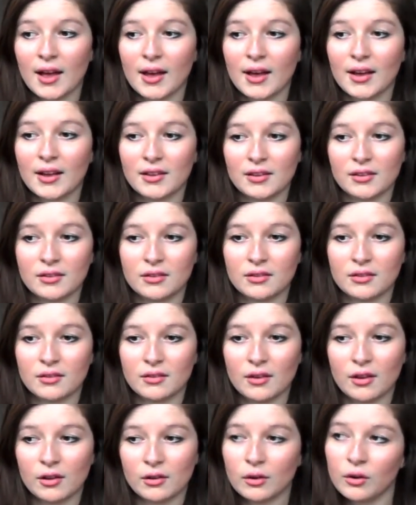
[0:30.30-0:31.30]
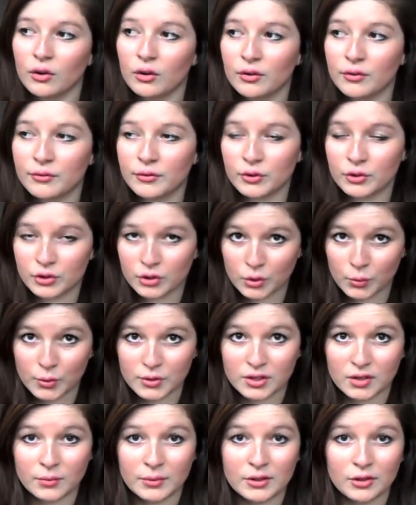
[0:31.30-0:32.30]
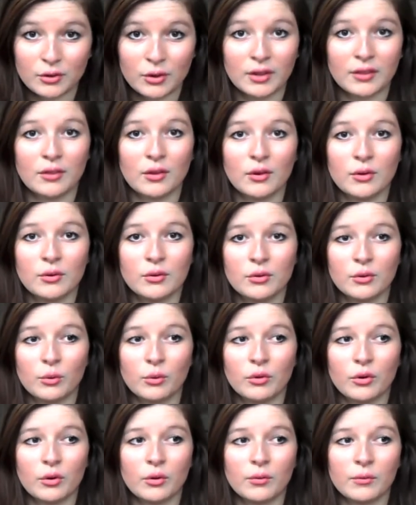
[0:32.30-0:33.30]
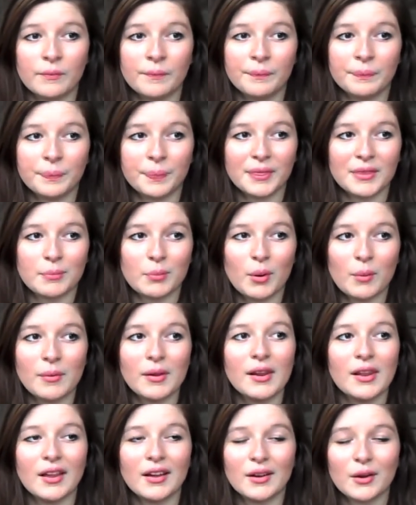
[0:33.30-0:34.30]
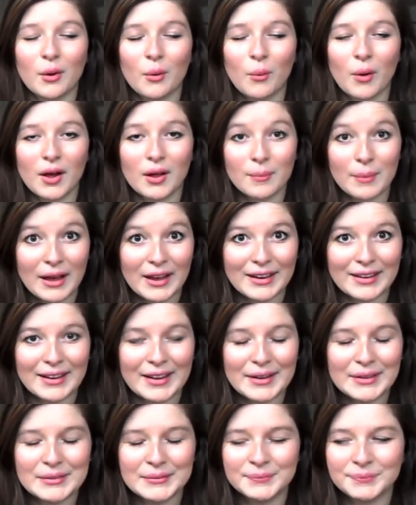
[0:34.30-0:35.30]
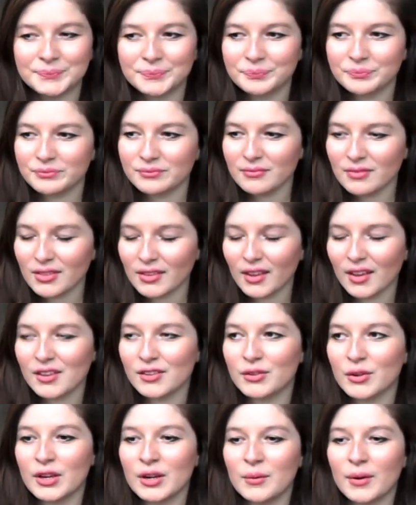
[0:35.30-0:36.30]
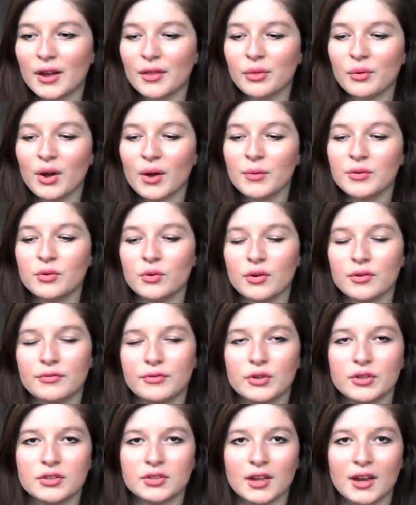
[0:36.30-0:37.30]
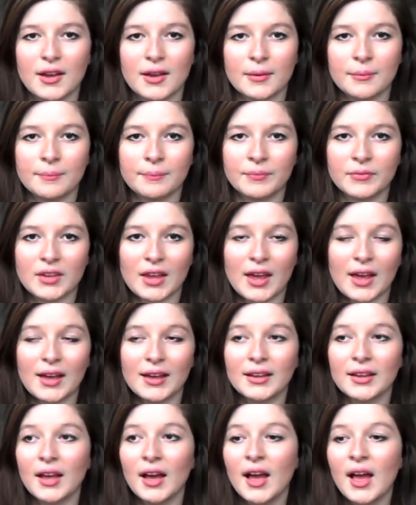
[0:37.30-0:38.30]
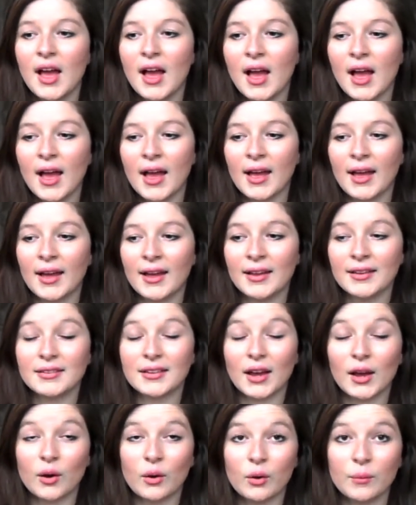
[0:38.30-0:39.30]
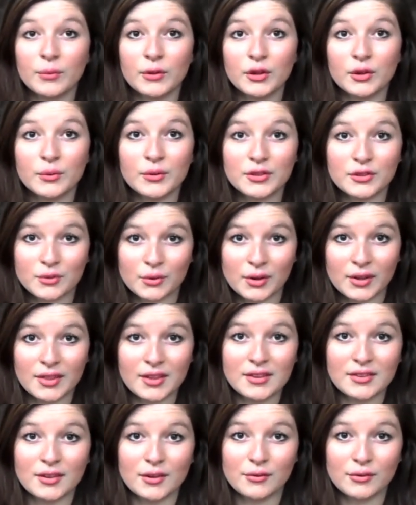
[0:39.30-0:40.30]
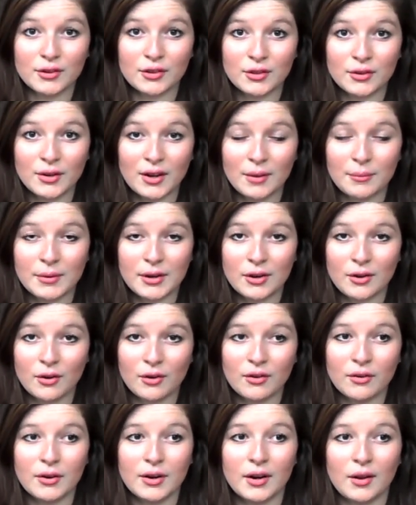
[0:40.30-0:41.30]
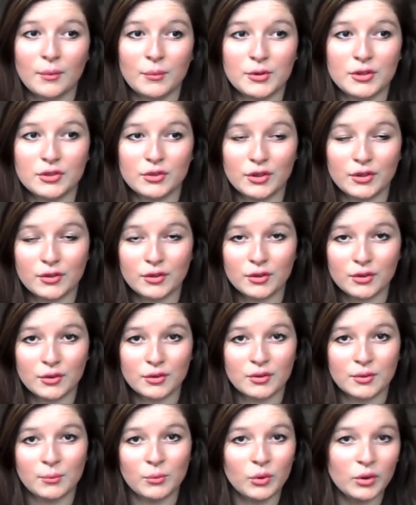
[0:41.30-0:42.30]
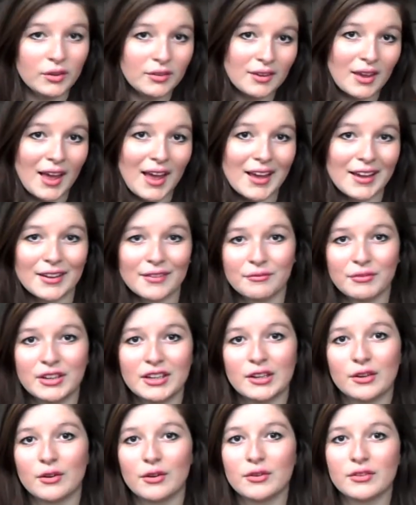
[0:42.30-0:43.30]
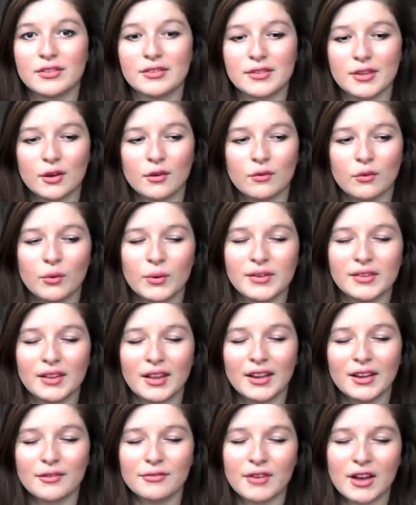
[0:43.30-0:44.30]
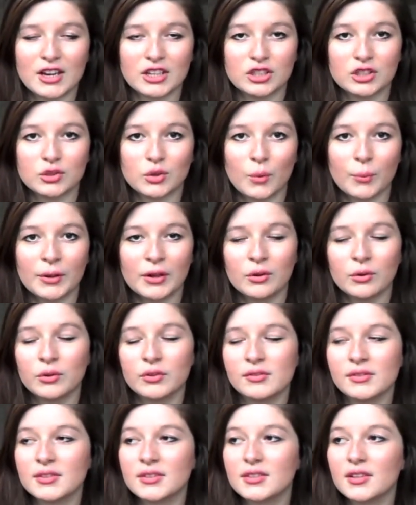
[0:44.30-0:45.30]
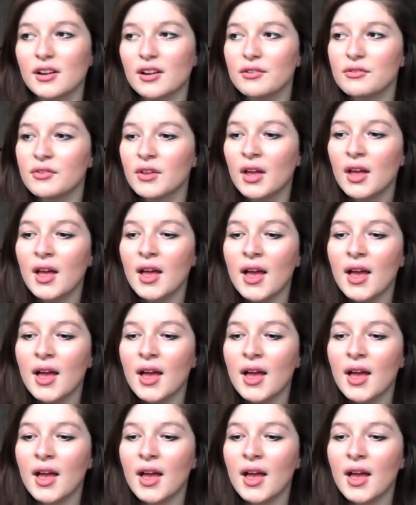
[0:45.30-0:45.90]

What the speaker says: as a lot of YouTubers have been doing those, although it's probably like a while back now. So anyway, I thought I would do a first time tag and I hope that you enjoy this. If you do, let me know and I'll be sure to do some more tag videos instead of always like fashion shopping hauls and stuff.